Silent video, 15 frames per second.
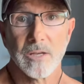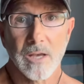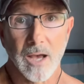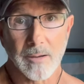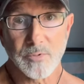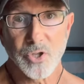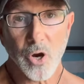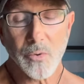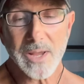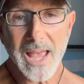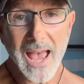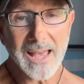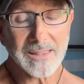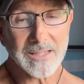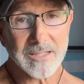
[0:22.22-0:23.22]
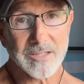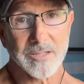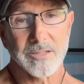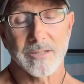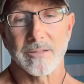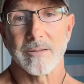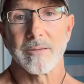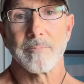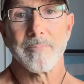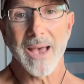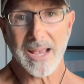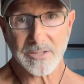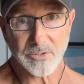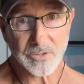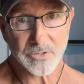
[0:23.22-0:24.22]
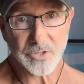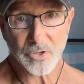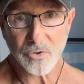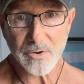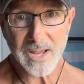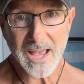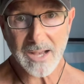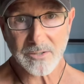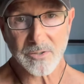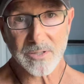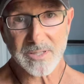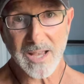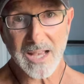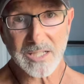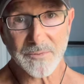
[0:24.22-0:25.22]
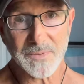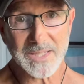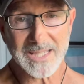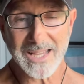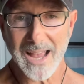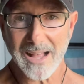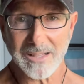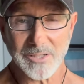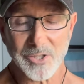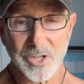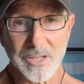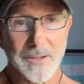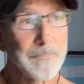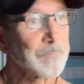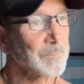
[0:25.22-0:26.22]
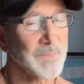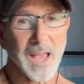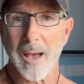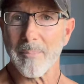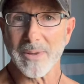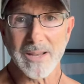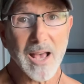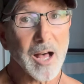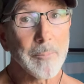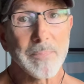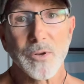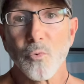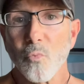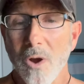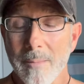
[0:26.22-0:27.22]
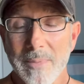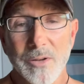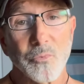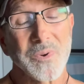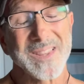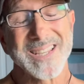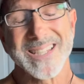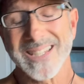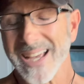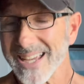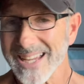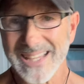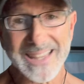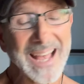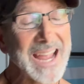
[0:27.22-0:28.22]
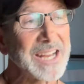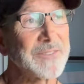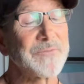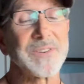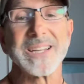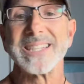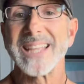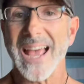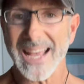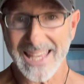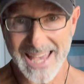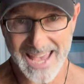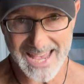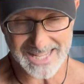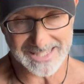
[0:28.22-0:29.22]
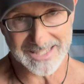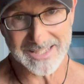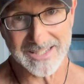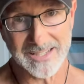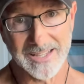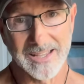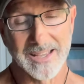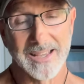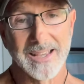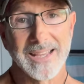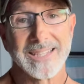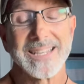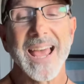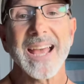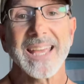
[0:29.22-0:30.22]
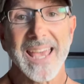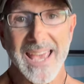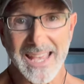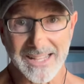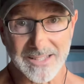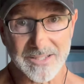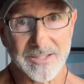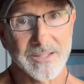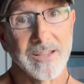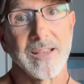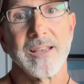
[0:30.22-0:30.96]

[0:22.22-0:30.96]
I'm Joey Atlas, master's degree exercise physiology. I've been helping women with cellulite for decades decades.